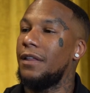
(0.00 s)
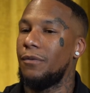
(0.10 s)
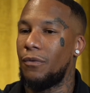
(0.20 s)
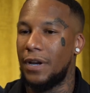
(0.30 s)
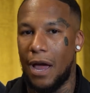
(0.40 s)

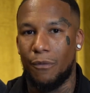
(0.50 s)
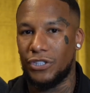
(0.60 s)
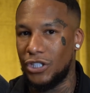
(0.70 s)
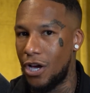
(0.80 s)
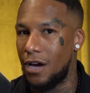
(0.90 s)
When I
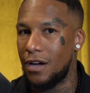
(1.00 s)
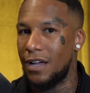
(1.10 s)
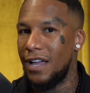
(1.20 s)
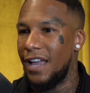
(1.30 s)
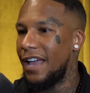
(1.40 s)
was
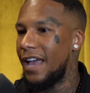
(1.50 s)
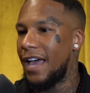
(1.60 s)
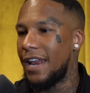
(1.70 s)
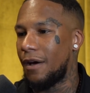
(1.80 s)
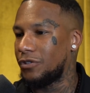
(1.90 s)
young
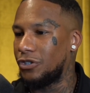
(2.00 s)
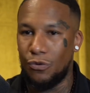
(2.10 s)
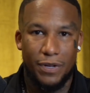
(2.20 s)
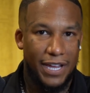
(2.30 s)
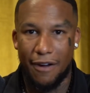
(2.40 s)
and I was
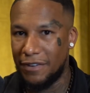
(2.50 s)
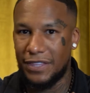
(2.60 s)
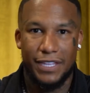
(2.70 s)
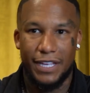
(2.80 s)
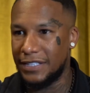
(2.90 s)
doing
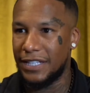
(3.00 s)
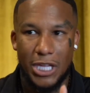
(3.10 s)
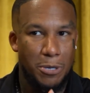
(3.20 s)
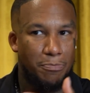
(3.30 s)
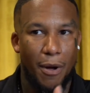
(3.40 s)
everything to
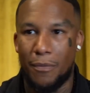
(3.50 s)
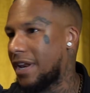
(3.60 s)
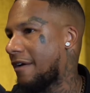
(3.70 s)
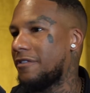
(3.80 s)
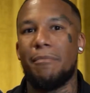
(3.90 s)
keep up
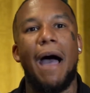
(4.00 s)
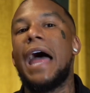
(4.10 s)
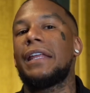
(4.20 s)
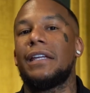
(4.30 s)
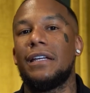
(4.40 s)
with
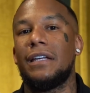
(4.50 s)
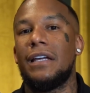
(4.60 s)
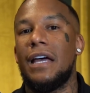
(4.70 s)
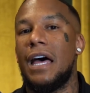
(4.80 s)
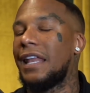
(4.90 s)
everybody,
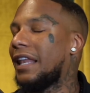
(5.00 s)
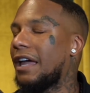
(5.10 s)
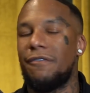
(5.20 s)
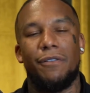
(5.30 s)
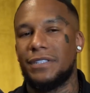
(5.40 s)

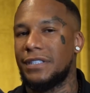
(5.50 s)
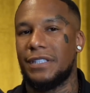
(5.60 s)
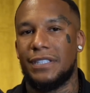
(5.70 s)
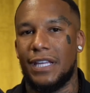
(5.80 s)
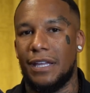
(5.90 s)
life wasn't
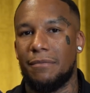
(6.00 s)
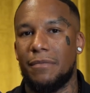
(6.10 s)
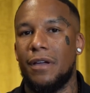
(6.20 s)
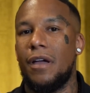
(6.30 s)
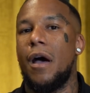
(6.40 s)
the same.
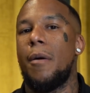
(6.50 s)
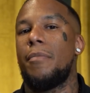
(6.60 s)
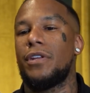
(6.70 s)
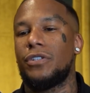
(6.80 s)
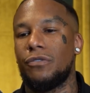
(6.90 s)

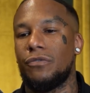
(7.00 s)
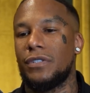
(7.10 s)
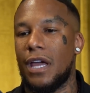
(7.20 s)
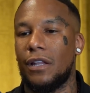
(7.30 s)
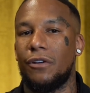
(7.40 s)
But as soon
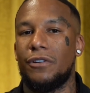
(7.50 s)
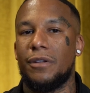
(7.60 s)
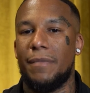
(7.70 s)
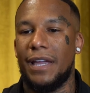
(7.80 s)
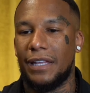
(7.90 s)
as I learned
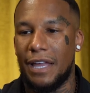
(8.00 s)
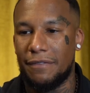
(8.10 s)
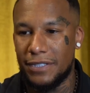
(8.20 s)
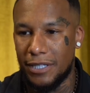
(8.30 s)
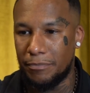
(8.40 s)
to make
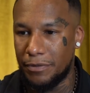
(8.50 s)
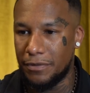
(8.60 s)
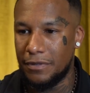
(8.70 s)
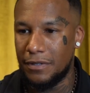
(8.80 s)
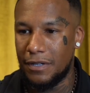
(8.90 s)
life
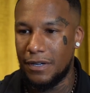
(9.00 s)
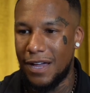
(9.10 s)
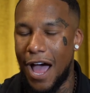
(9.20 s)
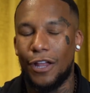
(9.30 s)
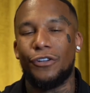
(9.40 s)
simple,
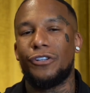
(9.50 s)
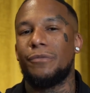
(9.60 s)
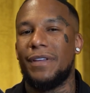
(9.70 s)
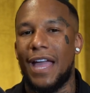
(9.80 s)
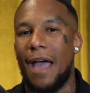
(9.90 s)
I learned
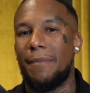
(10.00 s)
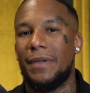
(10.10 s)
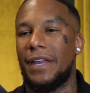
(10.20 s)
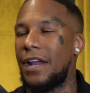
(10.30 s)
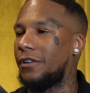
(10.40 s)
to be
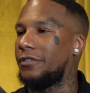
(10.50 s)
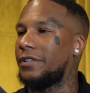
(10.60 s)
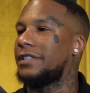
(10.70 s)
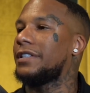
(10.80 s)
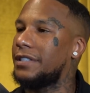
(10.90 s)
happy and I
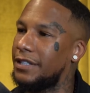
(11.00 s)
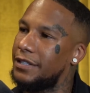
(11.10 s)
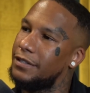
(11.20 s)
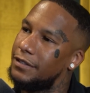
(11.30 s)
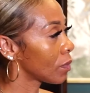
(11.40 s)
learned to
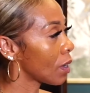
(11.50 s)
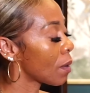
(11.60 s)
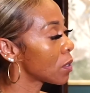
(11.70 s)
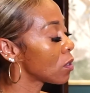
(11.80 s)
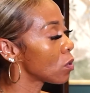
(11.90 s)
succeed.
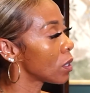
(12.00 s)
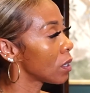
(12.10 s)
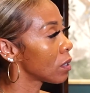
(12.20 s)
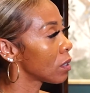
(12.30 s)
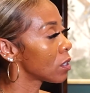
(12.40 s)

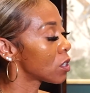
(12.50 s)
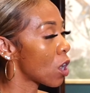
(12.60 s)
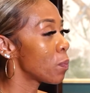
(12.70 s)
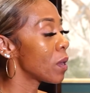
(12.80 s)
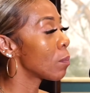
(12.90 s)
Absolutely.
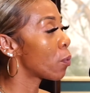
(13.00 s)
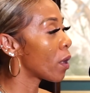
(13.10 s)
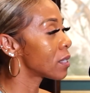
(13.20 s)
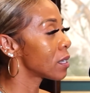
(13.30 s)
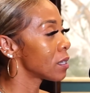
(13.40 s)
Start being
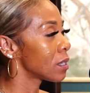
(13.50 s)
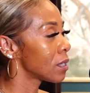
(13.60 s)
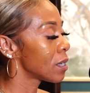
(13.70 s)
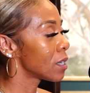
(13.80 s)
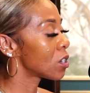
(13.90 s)
present.
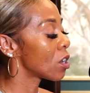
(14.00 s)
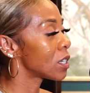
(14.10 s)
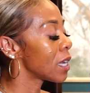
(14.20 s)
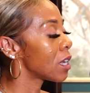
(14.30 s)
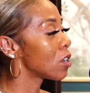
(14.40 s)
Start
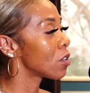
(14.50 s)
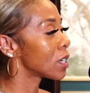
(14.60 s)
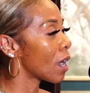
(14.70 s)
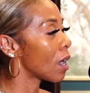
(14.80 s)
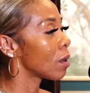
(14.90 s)
taking your
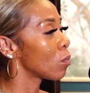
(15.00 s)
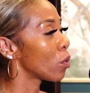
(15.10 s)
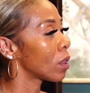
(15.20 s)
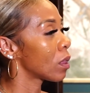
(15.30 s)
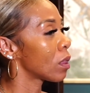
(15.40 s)
time
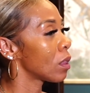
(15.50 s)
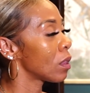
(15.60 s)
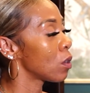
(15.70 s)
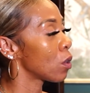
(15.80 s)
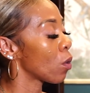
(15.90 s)
with,
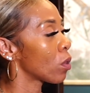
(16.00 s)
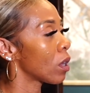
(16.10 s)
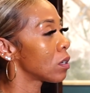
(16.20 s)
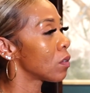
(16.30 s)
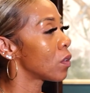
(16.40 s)
the
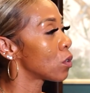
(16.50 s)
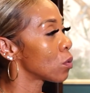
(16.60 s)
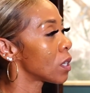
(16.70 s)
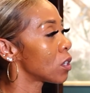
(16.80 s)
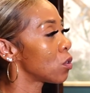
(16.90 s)

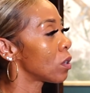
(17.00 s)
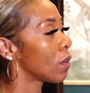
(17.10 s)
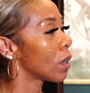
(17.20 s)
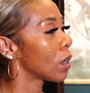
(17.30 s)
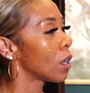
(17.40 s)
individuals that you're
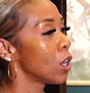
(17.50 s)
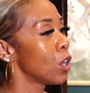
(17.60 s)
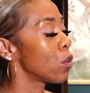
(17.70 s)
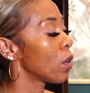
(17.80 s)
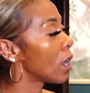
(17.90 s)
giving
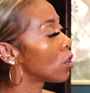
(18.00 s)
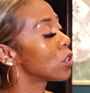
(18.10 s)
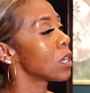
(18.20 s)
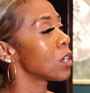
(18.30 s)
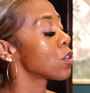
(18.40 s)
your
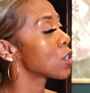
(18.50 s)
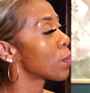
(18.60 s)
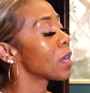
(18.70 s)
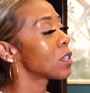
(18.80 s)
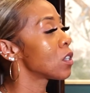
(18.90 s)
energy and your
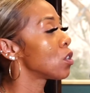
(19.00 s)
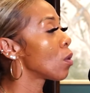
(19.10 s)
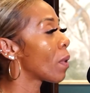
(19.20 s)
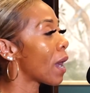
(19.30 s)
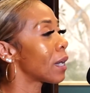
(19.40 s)
space and your
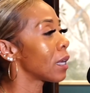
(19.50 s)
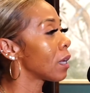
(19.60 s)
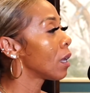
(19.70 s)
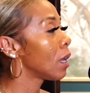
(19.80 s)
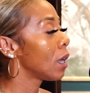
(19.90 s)

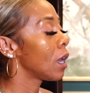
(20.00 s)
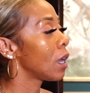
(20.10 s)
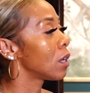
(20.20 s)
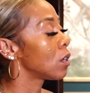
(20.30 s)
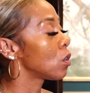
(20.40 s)
body
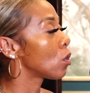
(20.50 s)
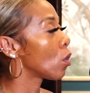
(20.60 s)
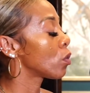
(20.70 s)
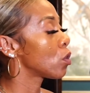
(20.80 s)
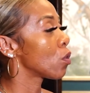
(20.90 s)
and,
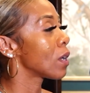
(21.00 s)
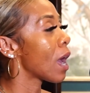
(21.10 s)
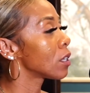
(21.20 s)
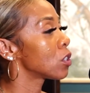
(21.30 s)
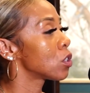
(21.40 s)
your
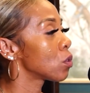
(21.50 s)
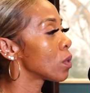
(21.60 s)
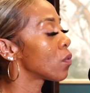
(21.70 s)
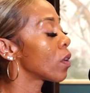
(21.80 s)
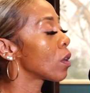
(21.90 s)
knowledge to.
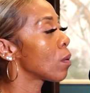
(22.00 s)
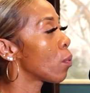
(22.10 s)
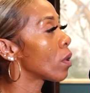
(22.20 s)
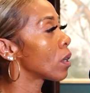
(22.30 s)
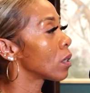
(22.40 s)
It's very
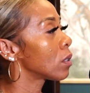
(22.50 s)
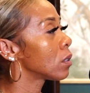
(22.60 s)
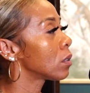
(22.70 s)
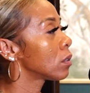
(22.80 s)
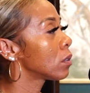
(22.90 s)
important.
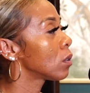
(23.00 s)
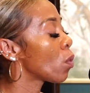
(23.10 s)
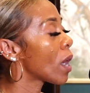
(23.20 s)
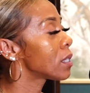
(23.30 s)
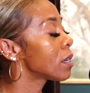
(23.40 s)

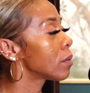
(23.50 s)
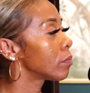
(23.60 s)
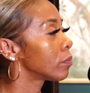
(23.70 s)
Wise up.